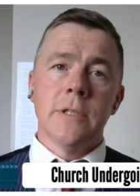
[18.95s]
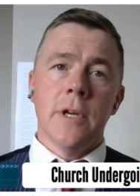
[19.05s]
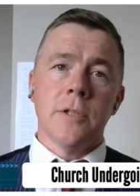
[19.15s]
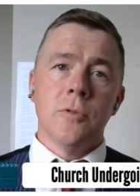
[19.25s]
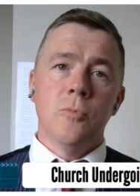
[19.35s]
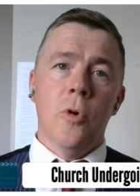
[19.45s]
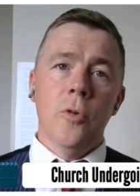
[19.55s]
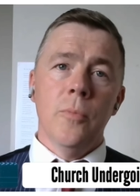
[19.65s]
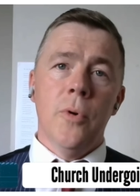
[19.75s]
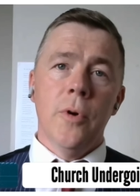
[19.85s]
section
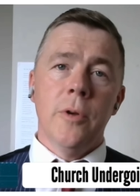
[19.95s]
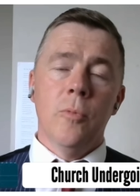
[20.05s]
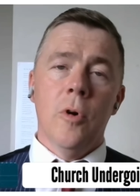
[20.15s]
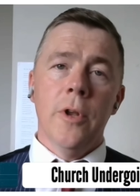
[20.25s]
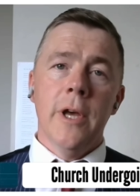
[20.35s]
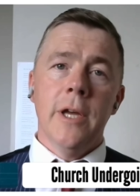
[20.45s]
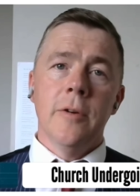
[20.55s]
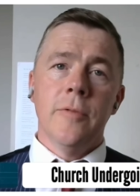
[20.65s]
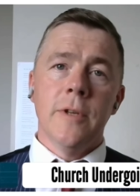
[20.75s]
1.1a of